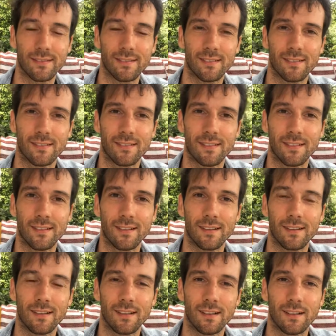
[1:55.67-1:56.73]

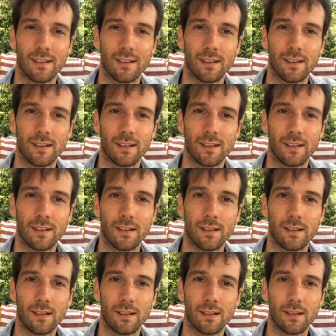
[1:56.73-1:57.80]

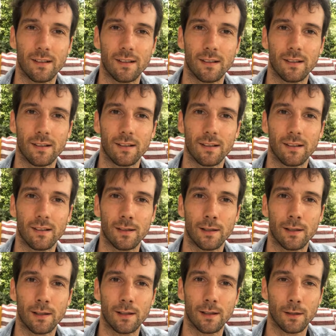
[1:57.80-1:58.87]

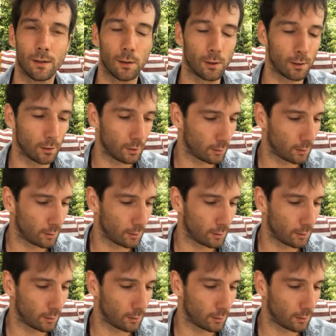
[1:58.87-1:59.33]
No one is speaking in this clip.